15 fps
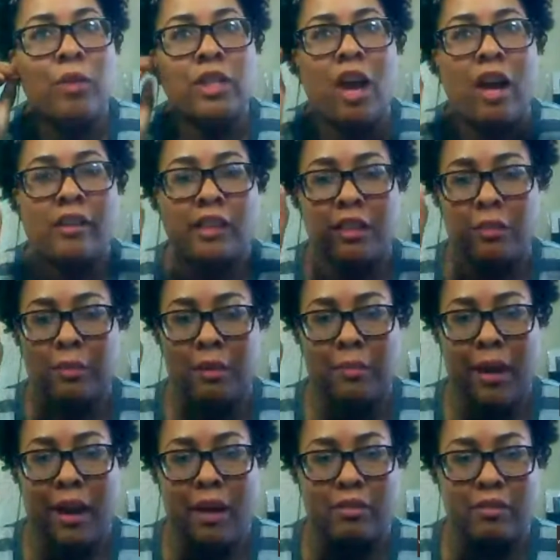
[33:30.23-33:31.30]
We talked a little
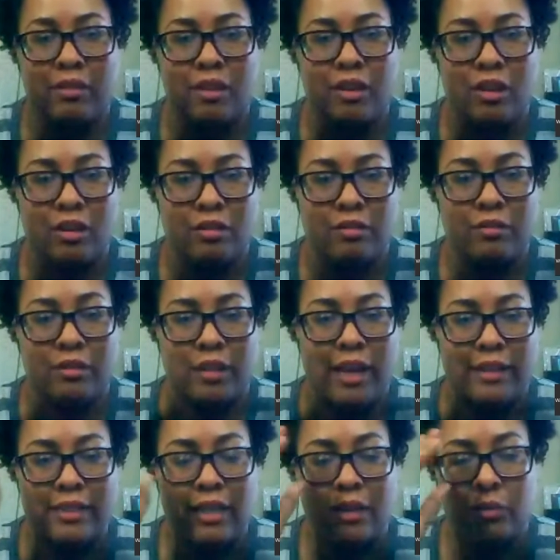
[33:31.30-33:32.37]
bit about
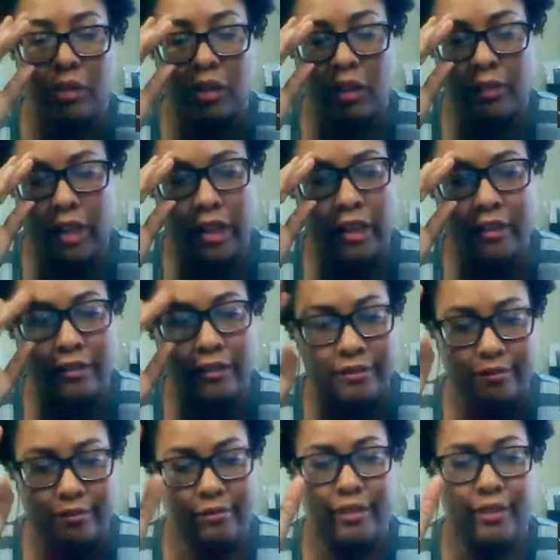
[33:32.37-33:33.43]
that scene where Olivia
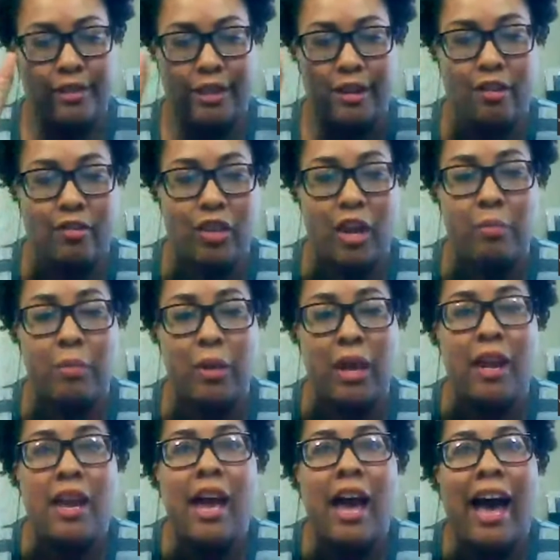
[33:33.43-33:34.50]
did her thing,
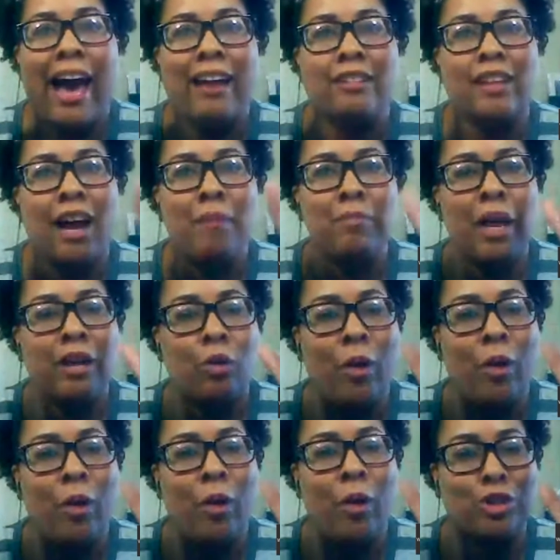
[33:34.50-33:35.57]
but I'm
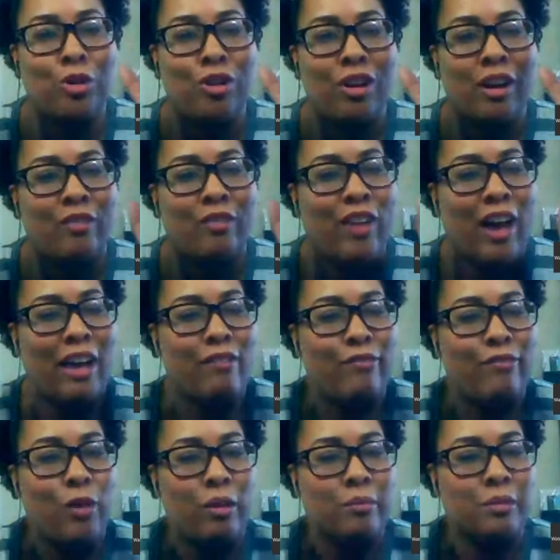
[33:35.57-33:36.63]
not quite sure if I
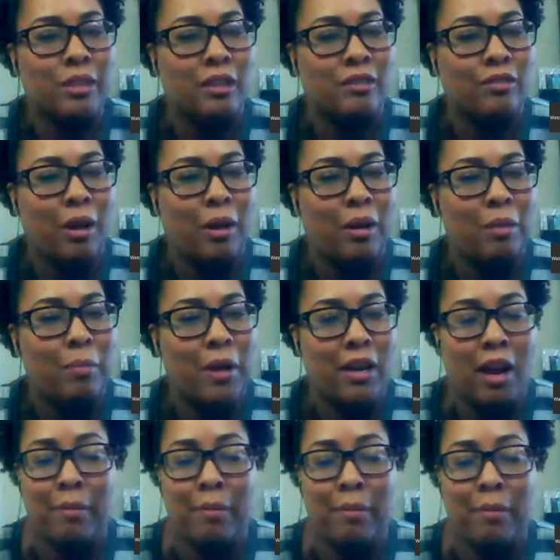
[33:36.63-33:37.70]
have formed an
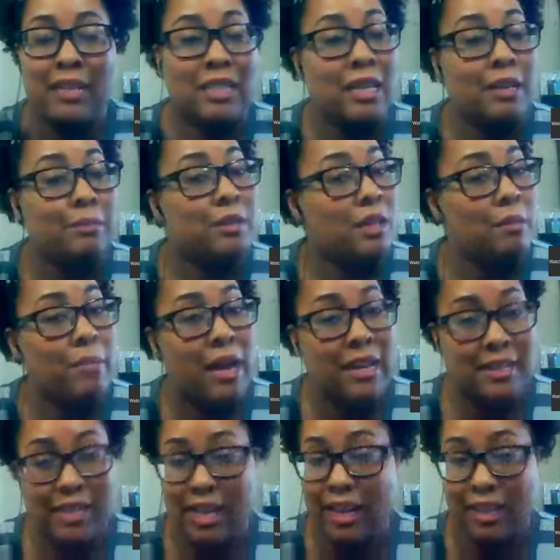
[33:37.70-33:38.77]
opinion. I mean, he seems
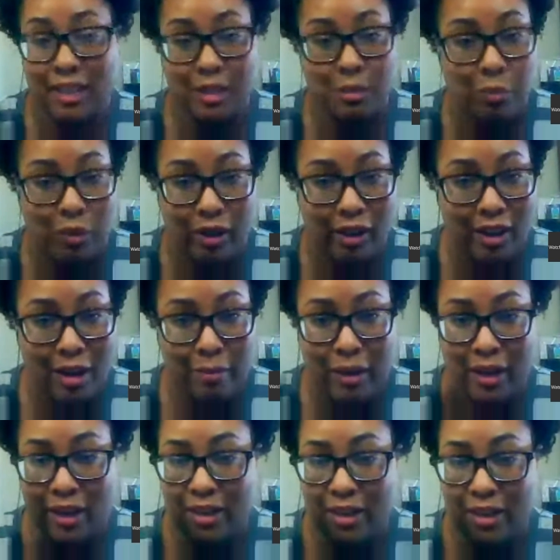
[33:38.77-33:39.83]
amazing at this point.
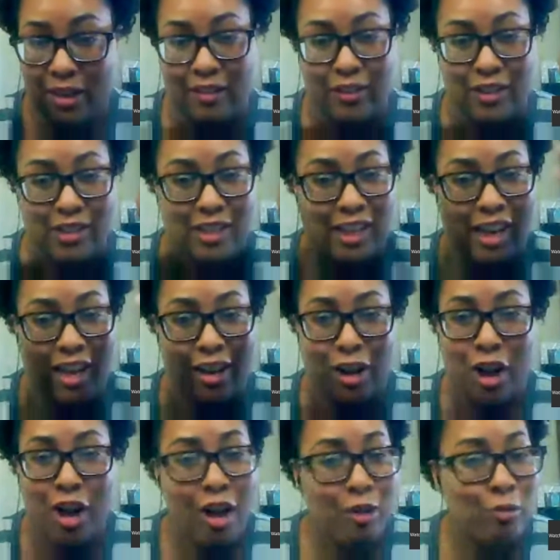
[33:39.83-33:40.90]
I mean, he's obviously
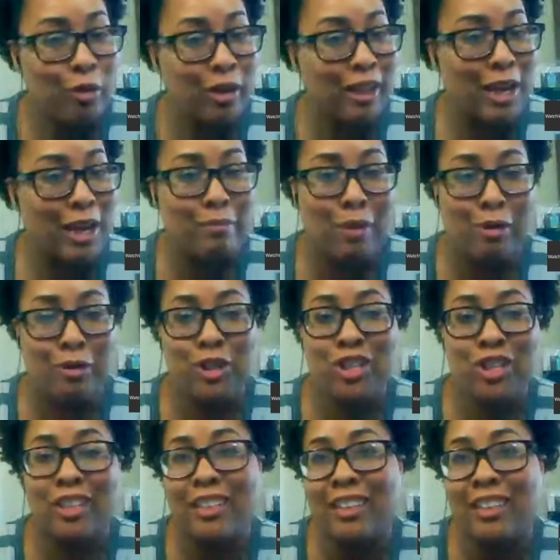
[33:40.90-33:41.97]
like really
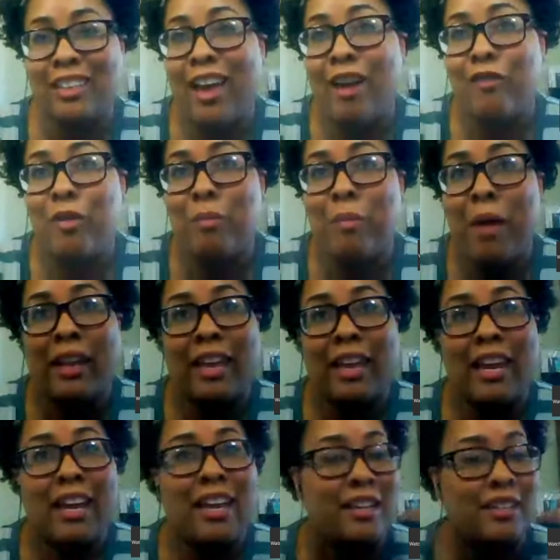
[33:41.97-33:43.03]
emotionally there for Melly.